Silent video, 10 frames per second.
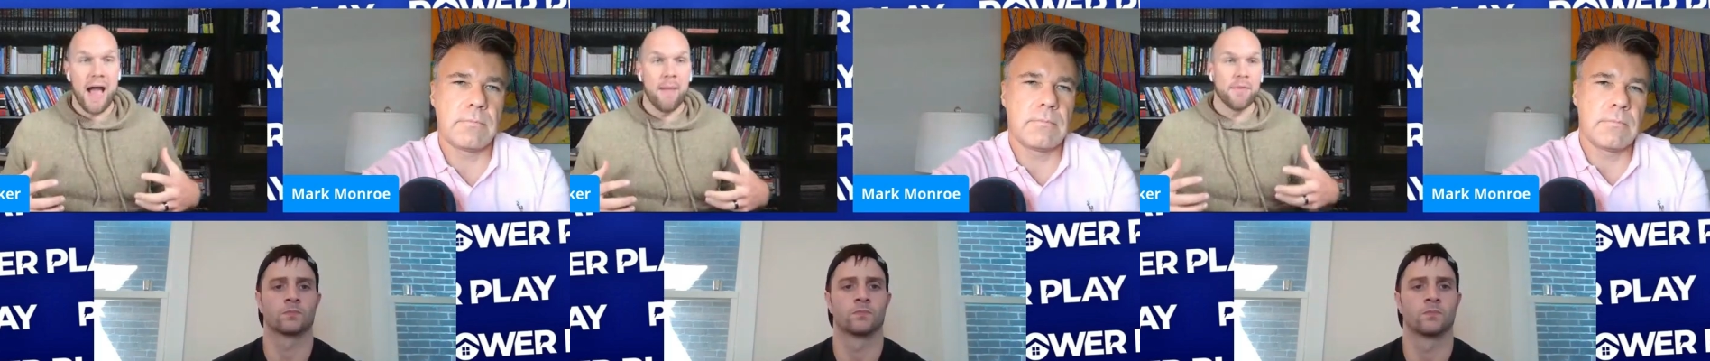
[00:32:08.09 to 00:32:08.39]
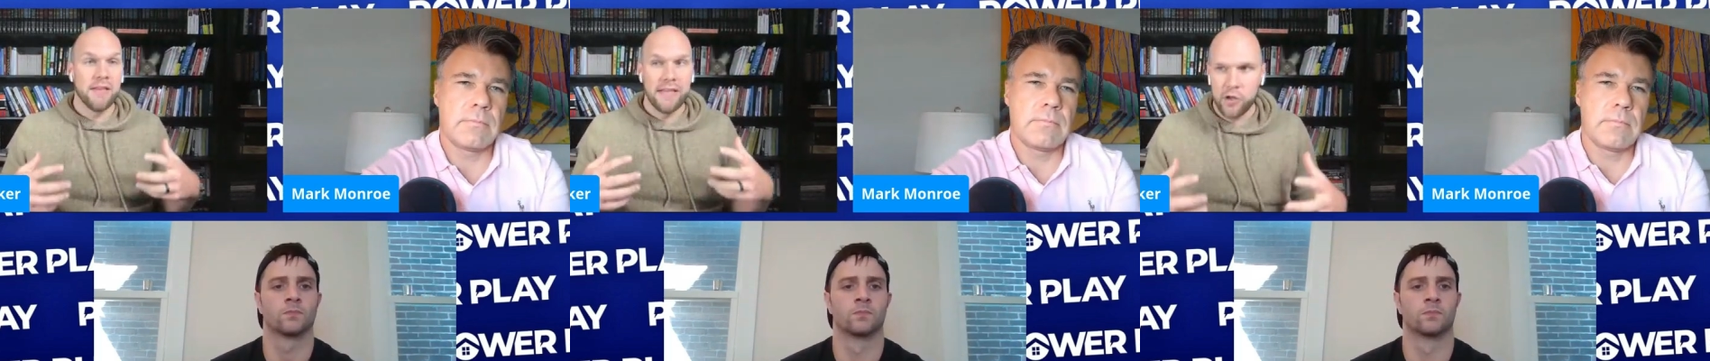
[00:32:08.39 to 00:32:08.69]

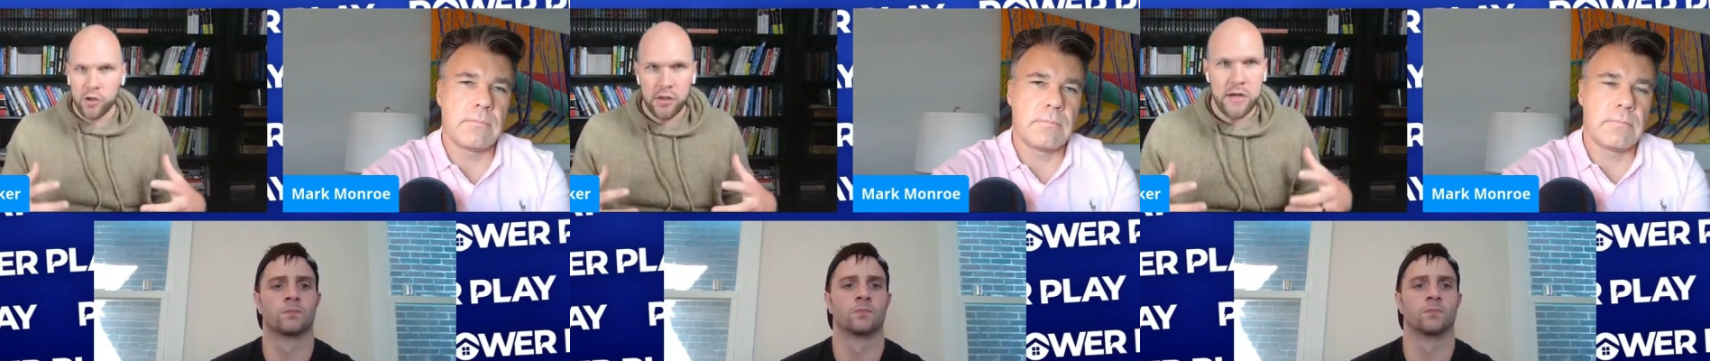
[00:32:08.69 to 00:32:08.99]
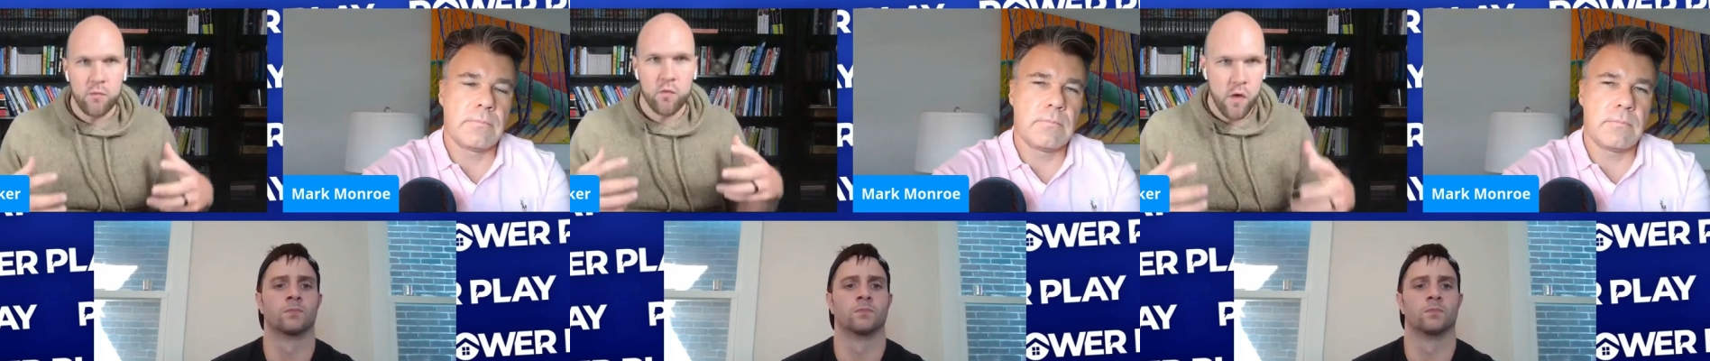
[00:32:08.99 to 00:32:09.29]

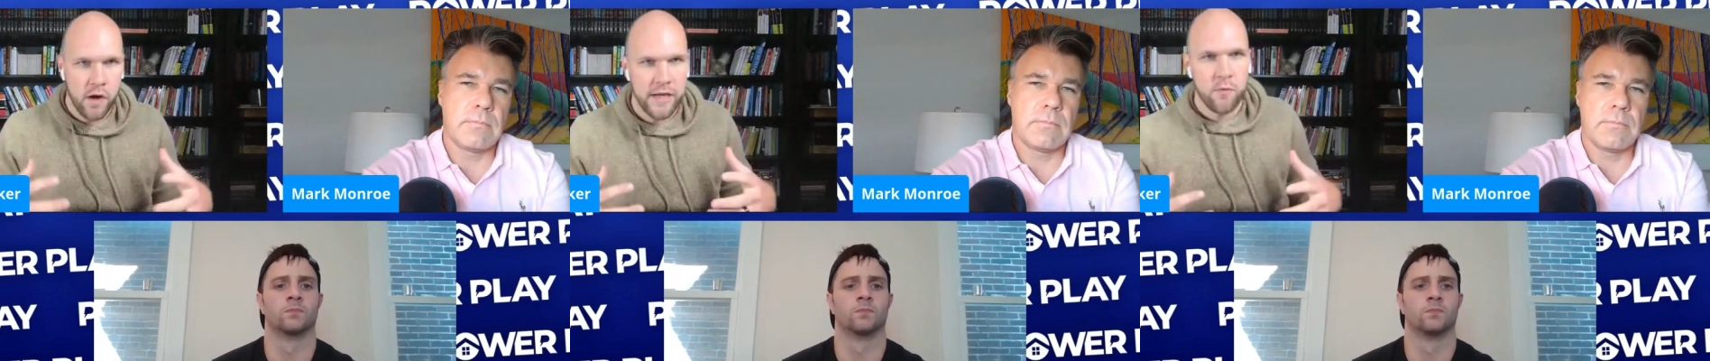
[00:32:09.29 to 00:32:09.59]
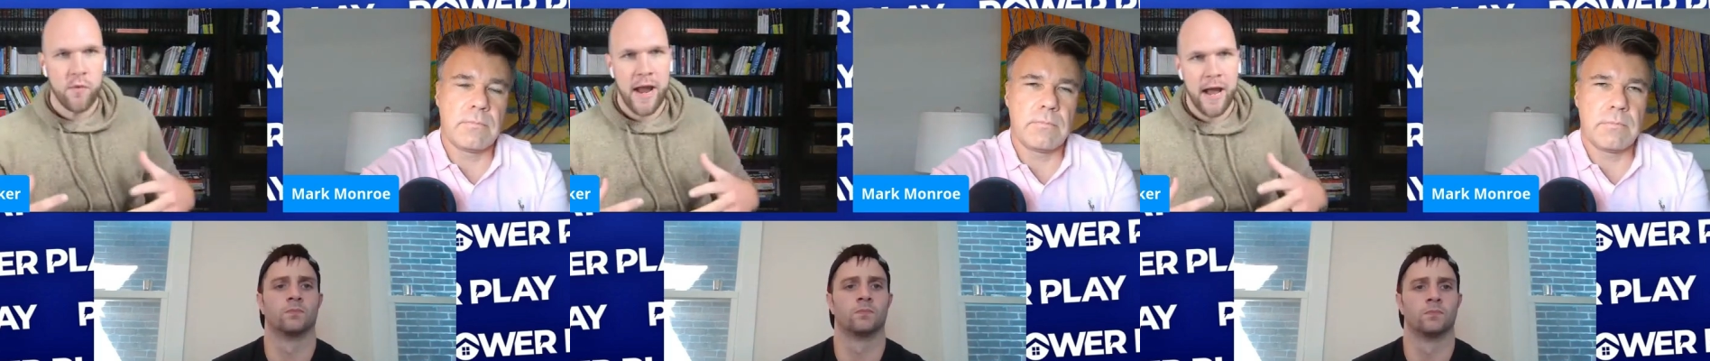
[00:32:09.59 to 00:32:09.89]
Speaker 1: literally running
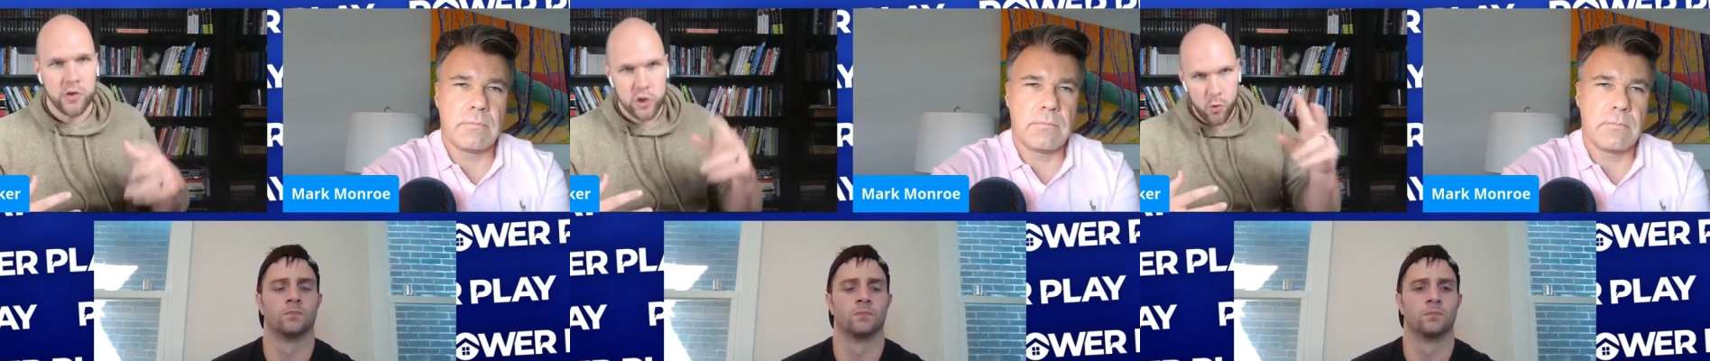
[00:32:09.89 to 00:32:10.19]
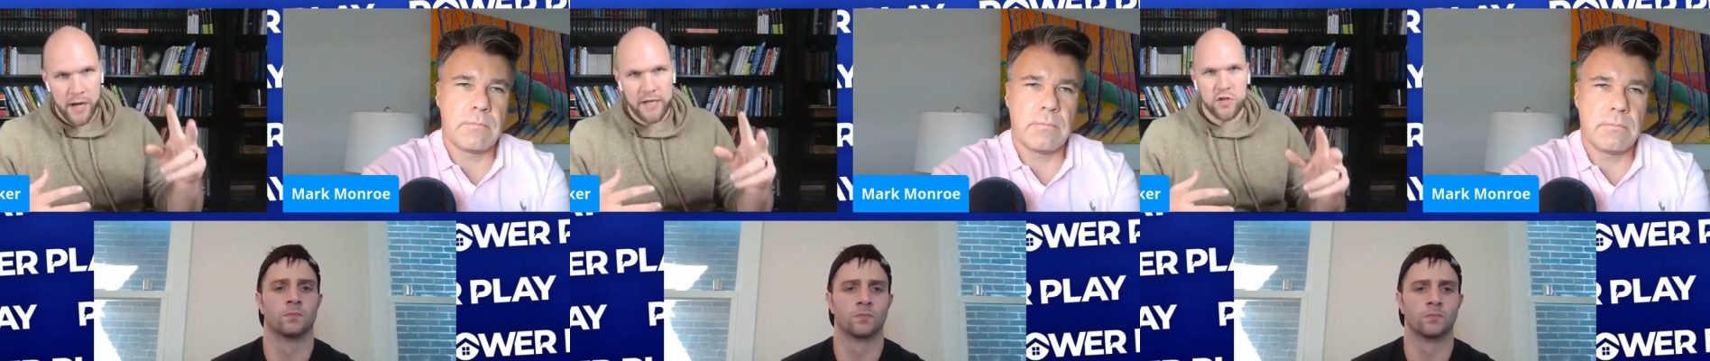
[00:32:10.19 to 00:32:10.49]
around
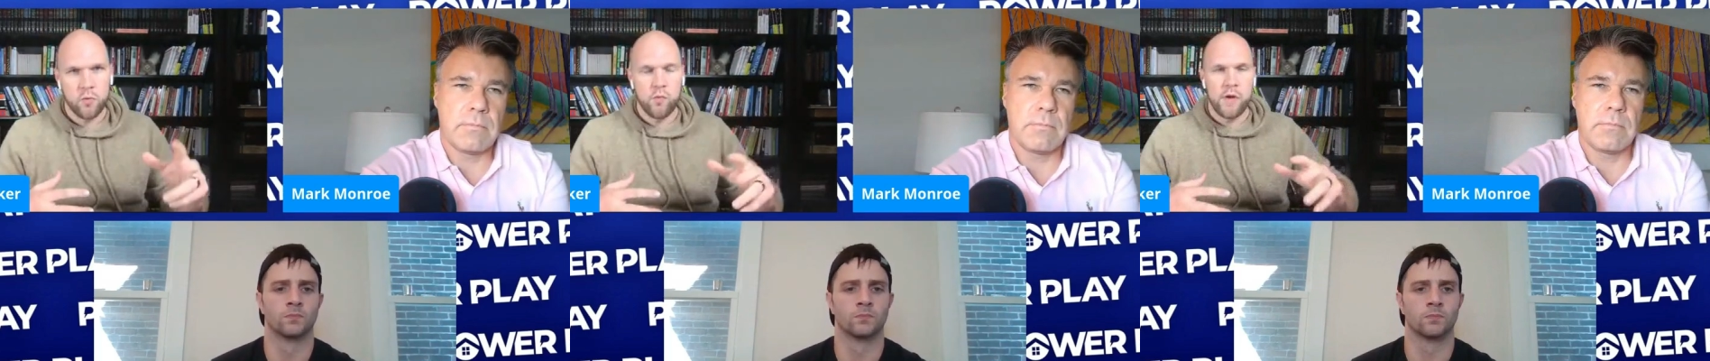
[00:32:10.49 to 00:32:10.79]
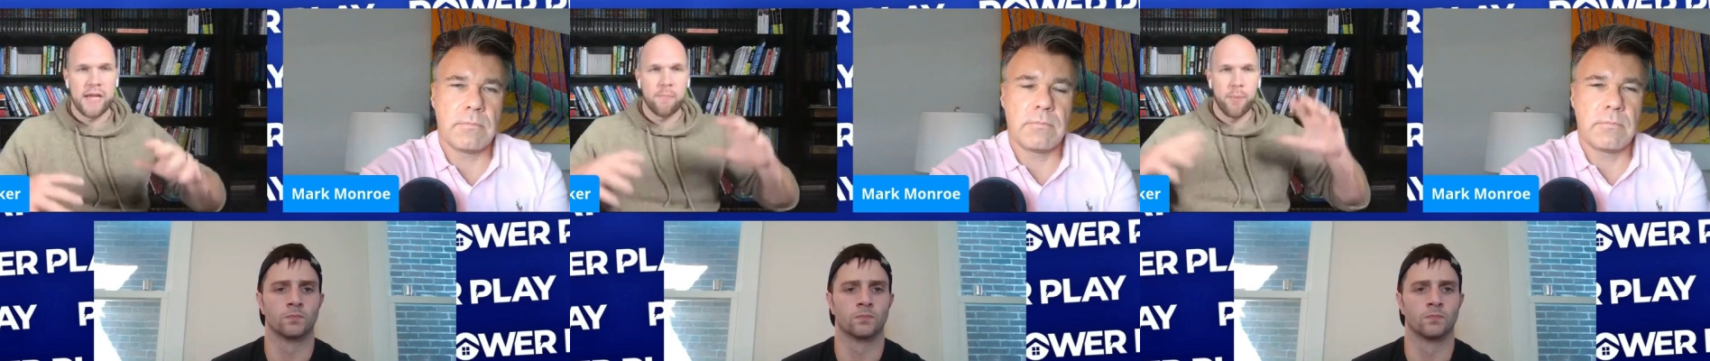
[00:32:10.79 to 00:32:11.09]
twice a
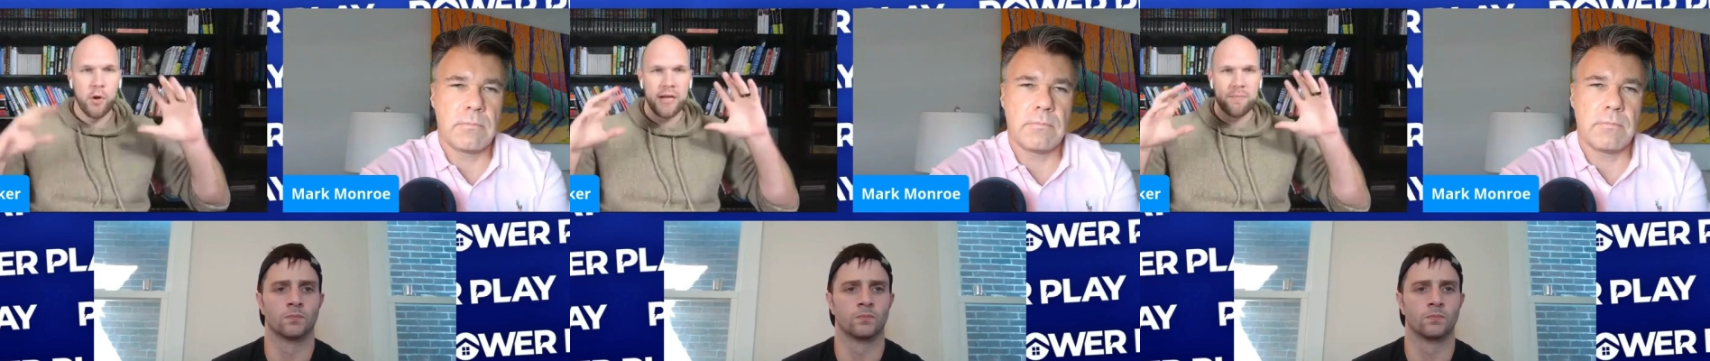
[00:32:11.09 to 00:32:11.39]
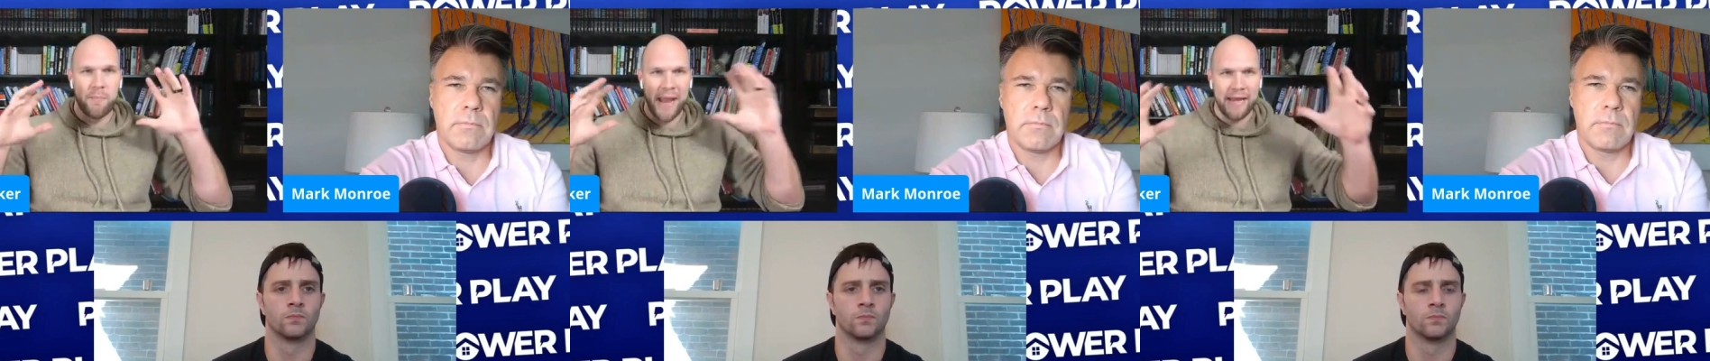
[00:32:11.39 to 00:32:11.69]
week,
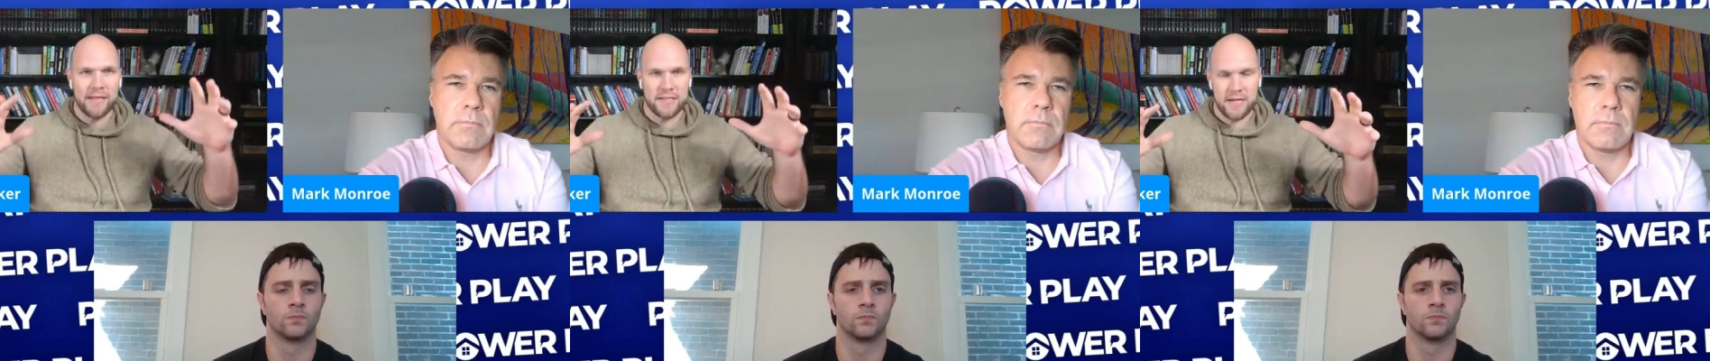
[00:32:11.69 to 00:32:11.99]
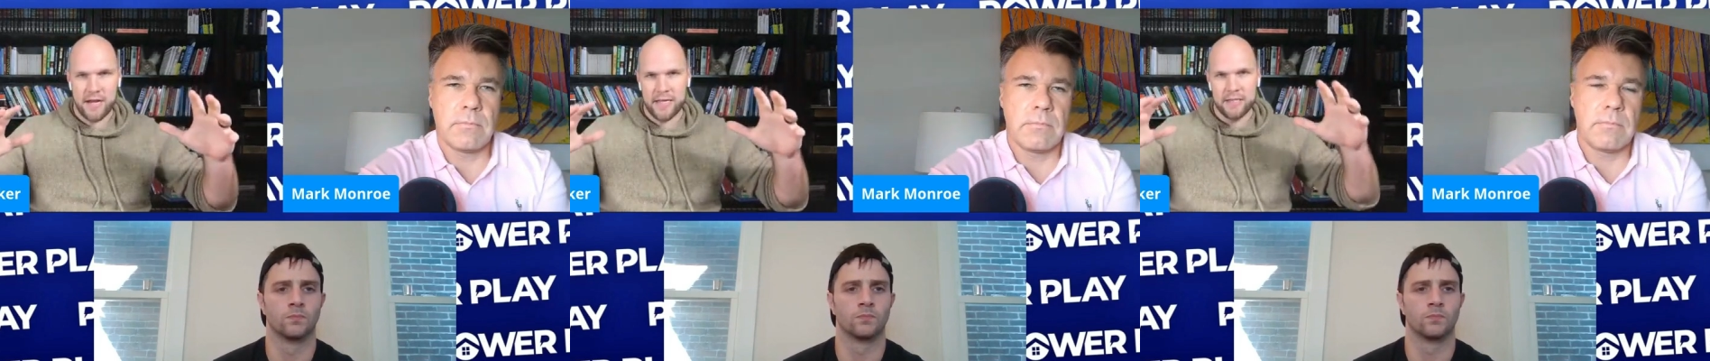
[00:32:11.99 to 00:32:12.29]
putting bandit
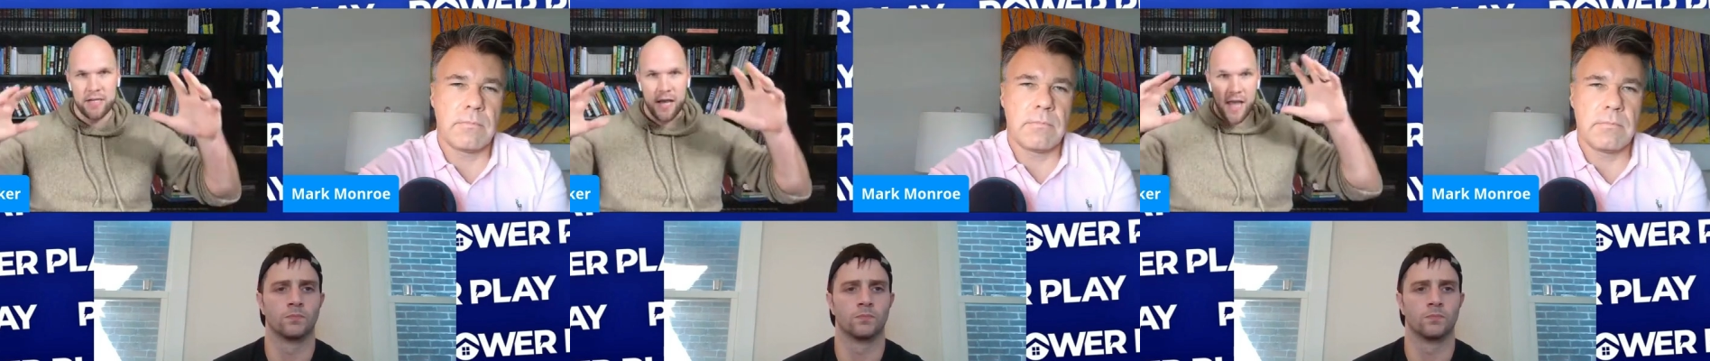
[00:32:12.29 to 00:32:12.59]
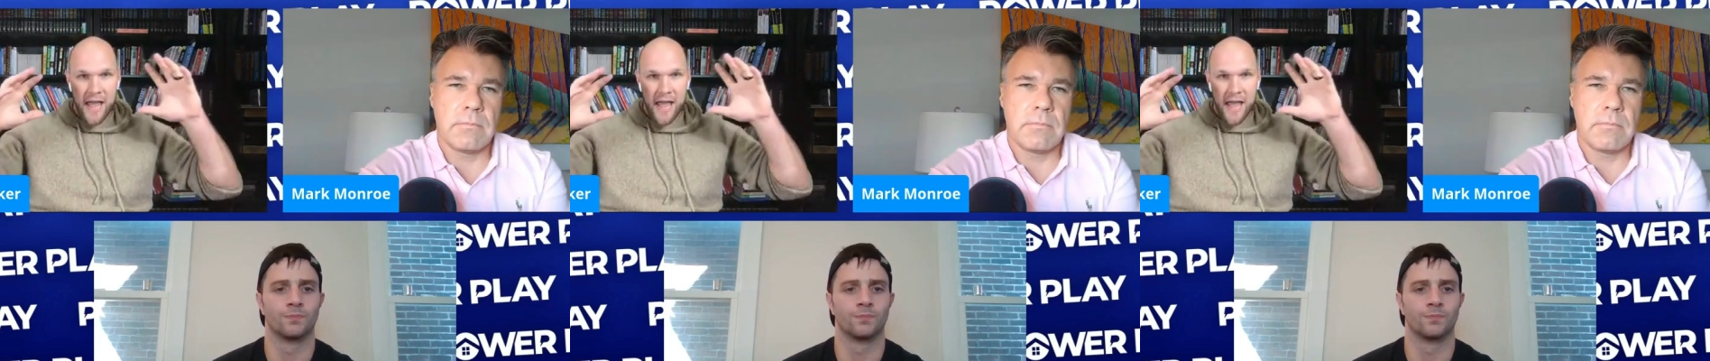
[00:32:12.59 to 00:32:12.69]
signs